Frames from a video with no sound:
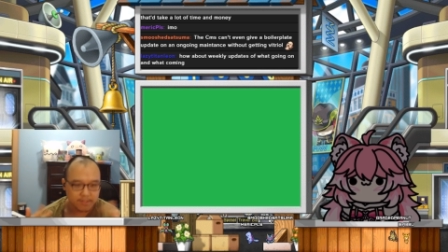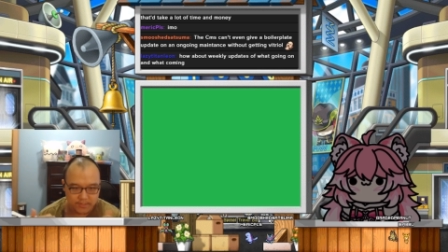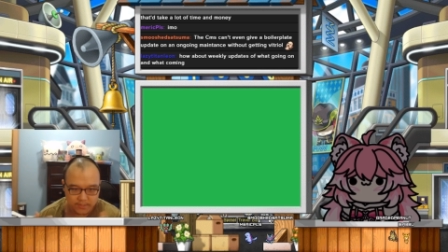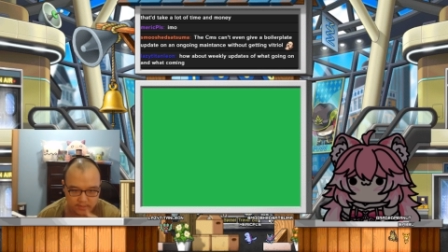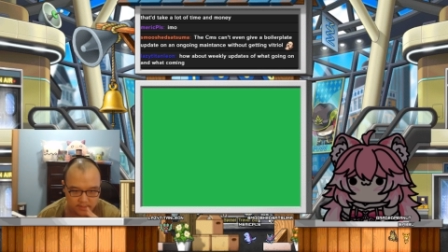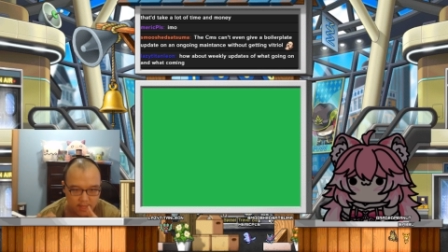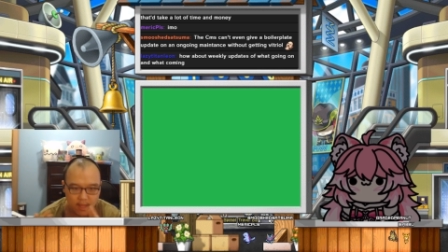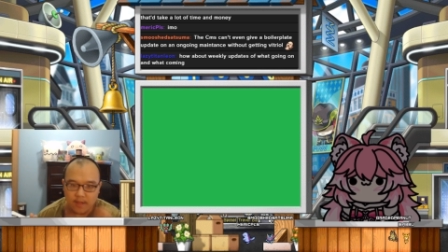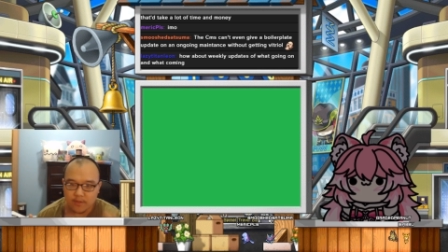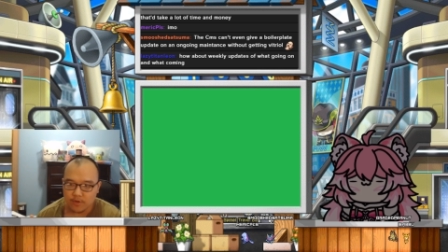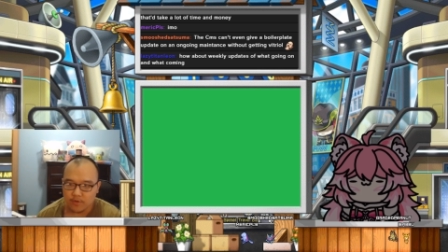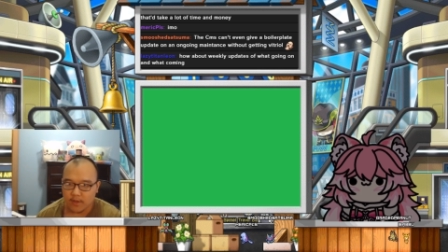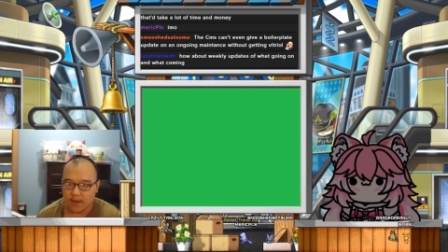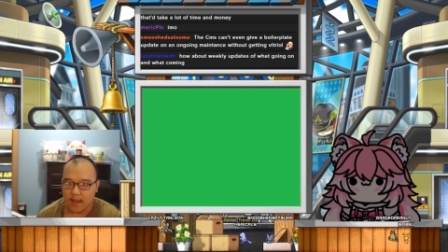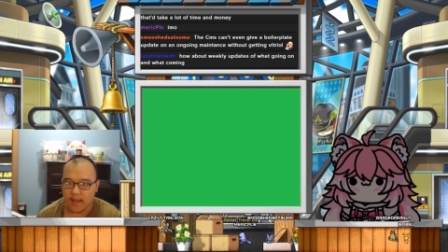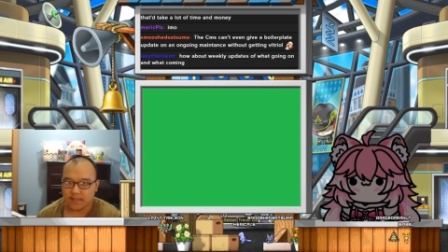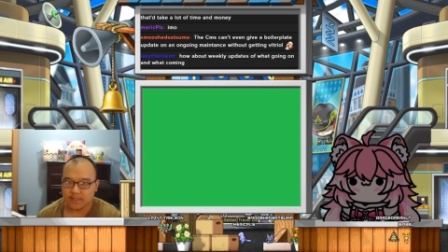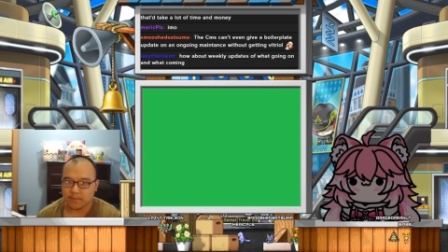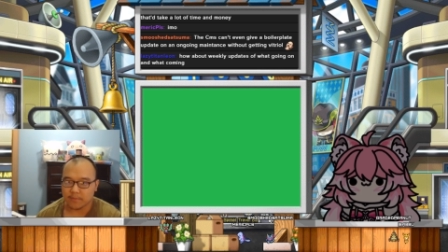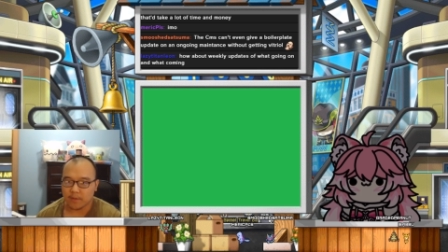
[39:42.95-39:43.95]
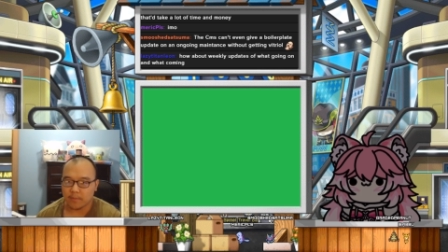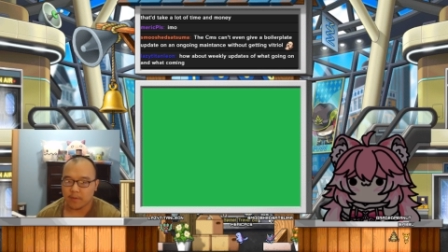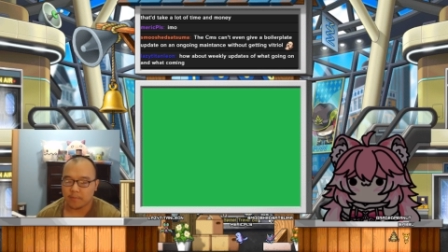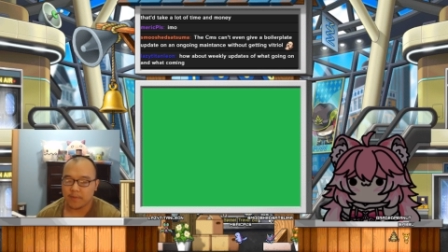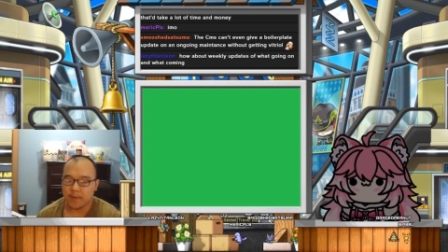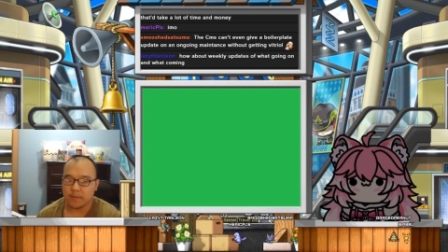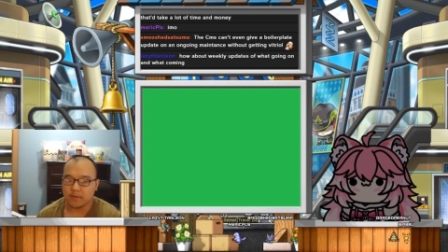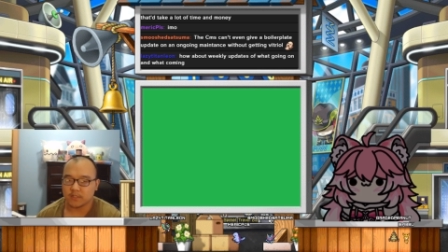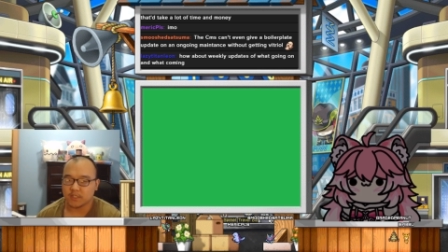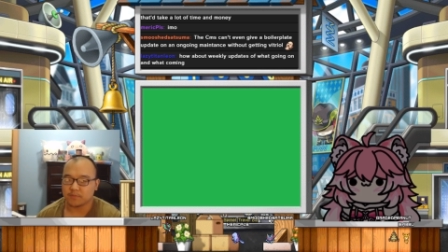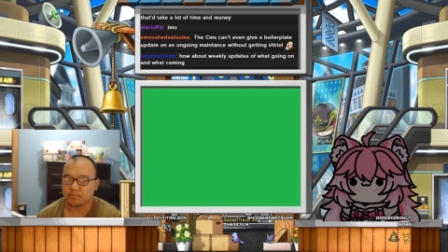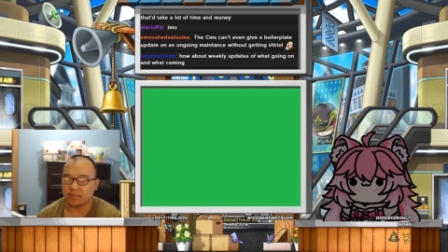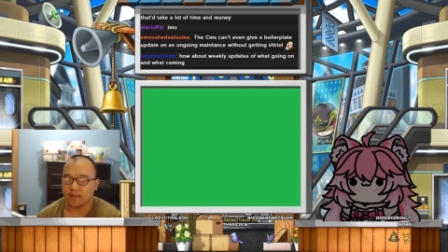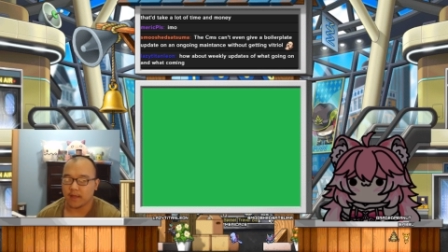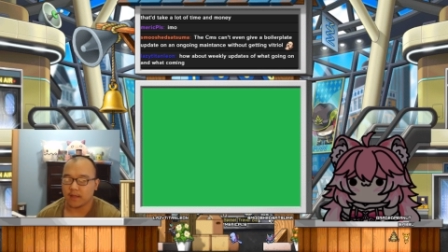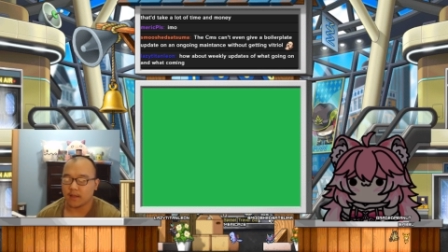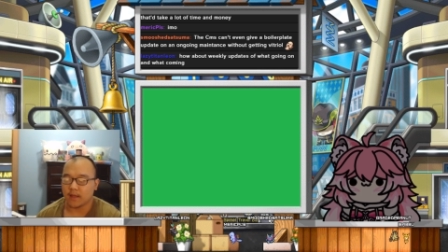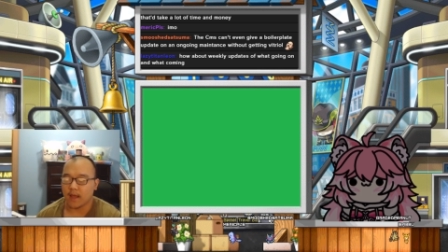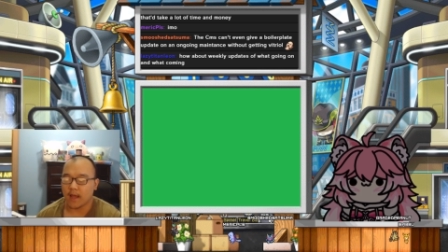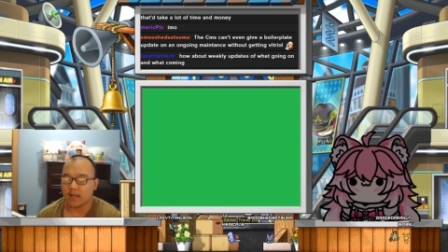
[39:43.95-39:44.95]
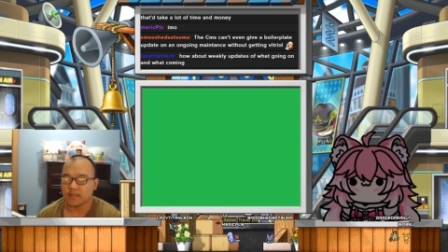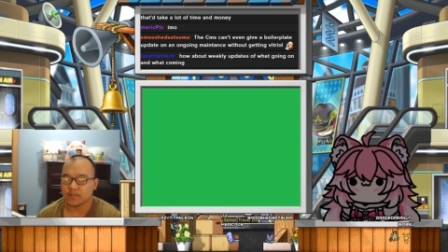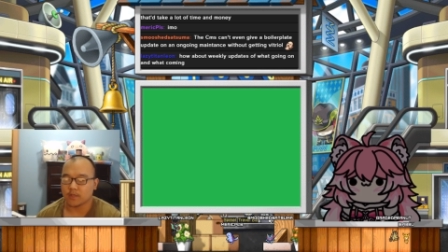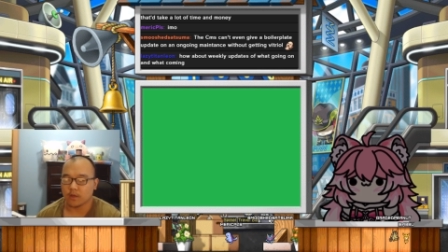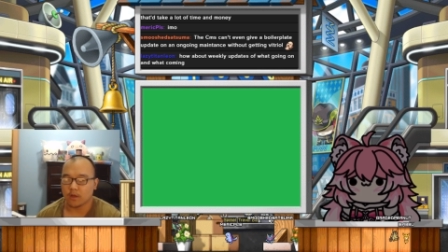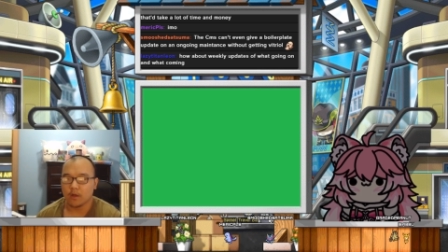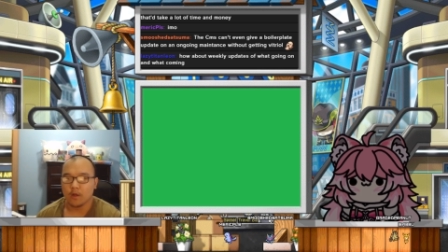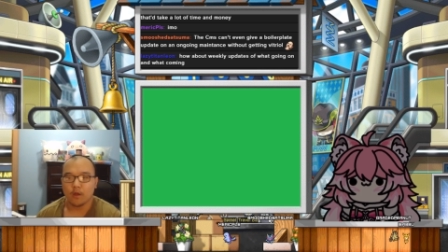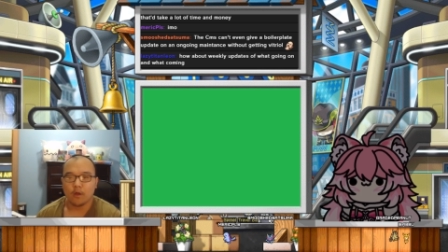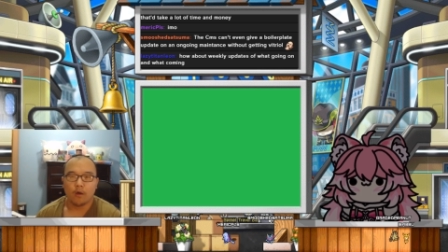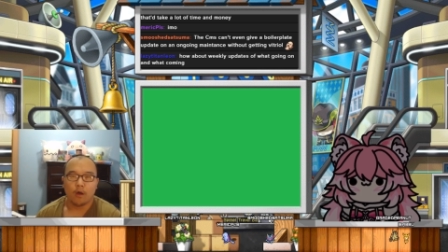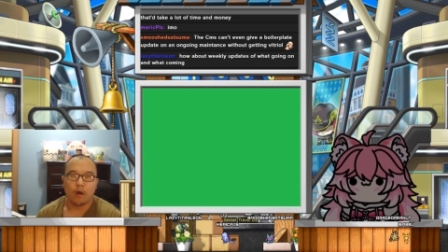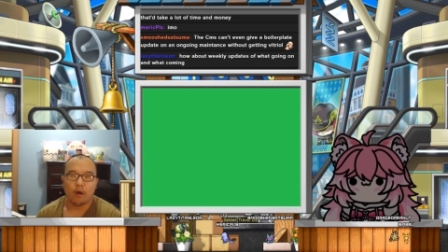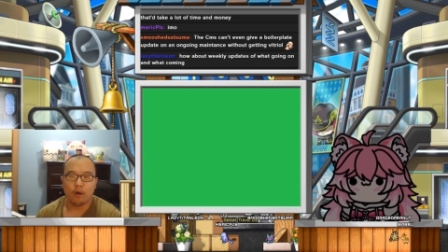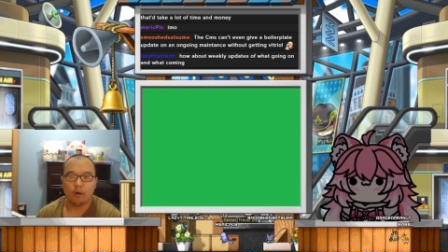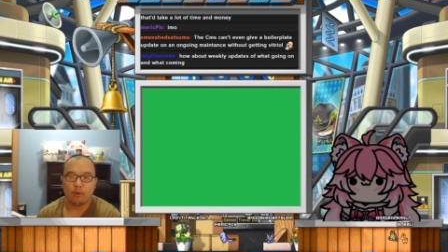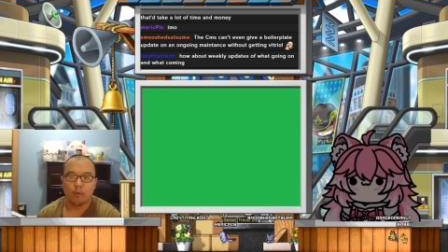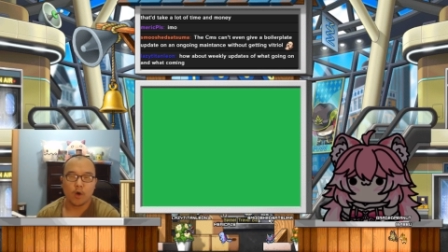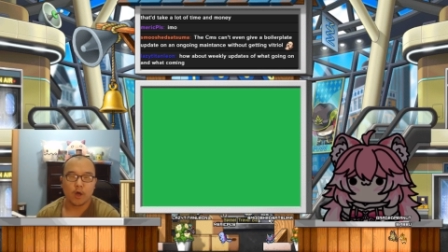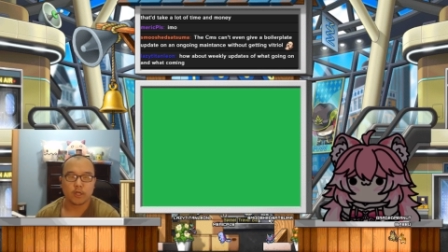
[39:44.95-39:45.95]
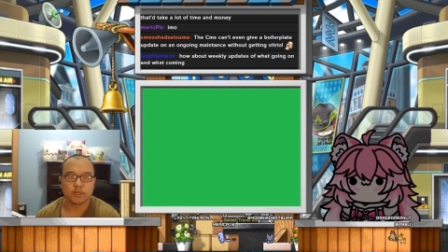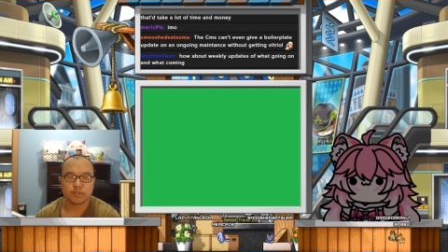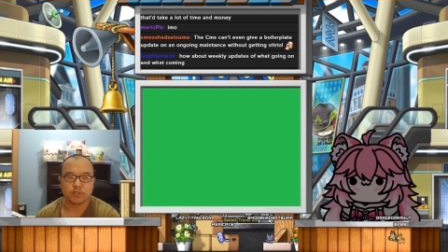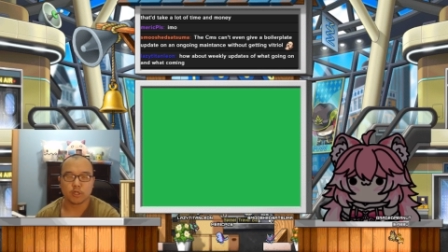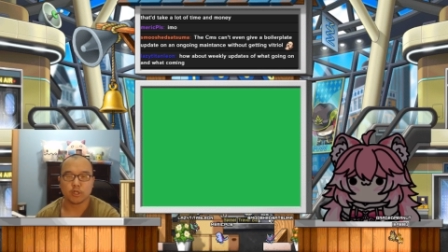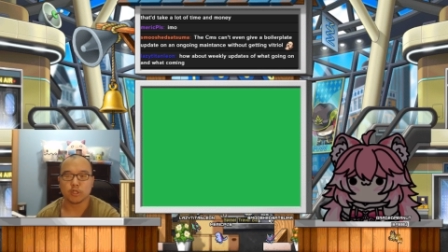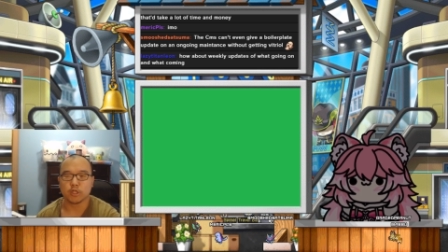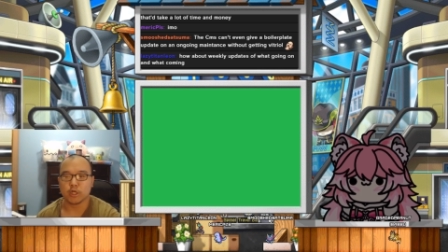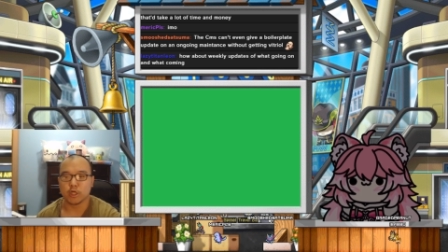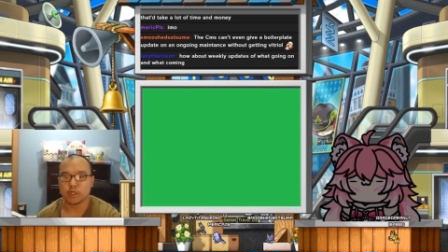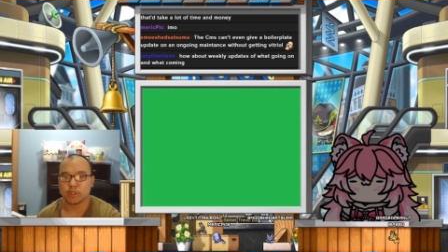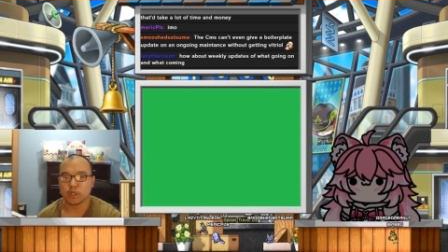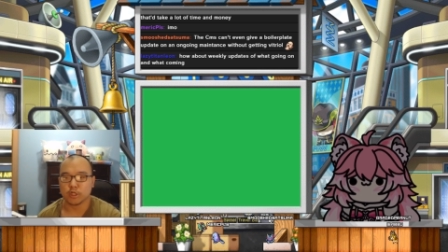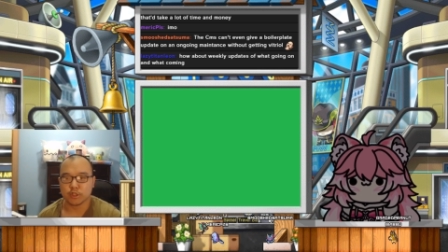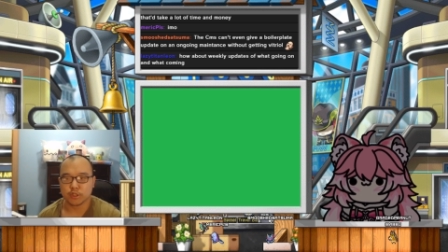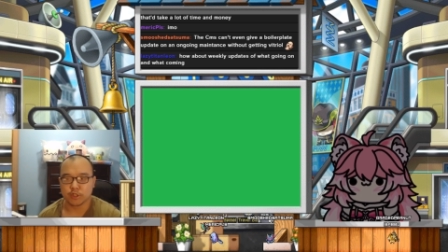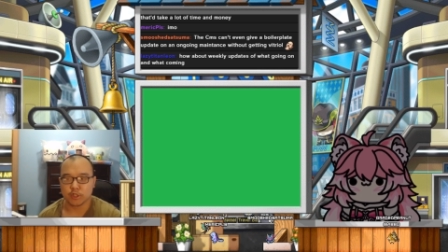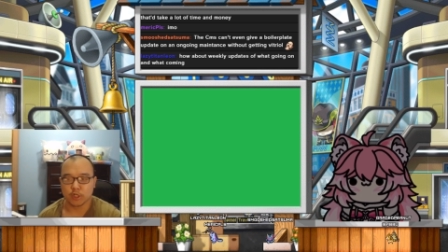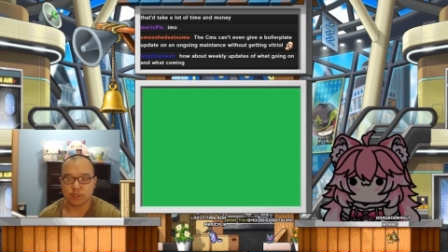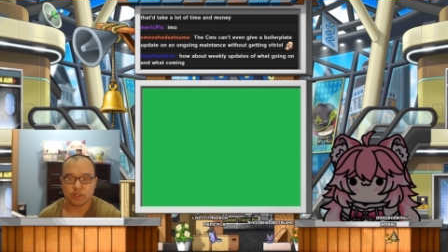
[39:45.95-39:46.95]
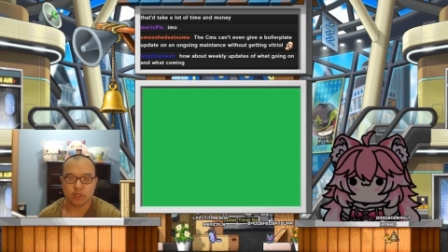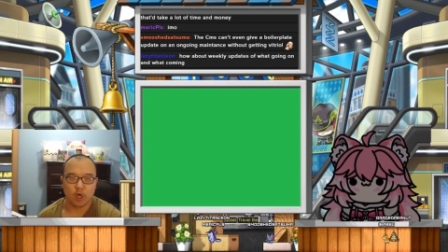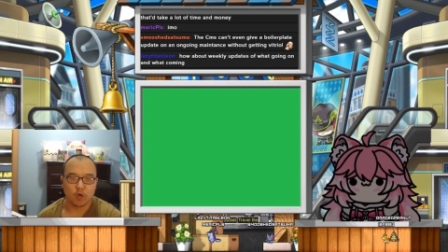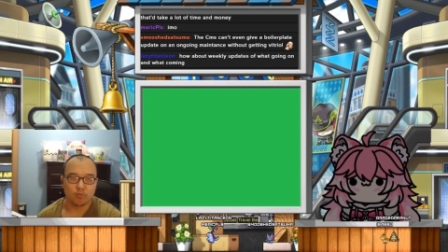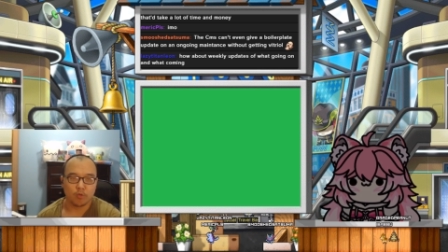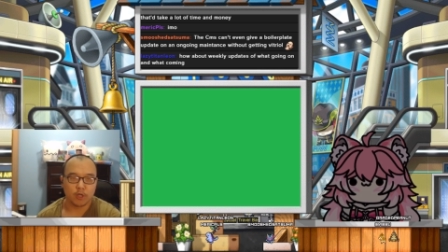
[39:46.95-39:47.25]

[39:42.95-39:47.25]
then you can ask somebody. But people just blatantly asking, what is the Legion system?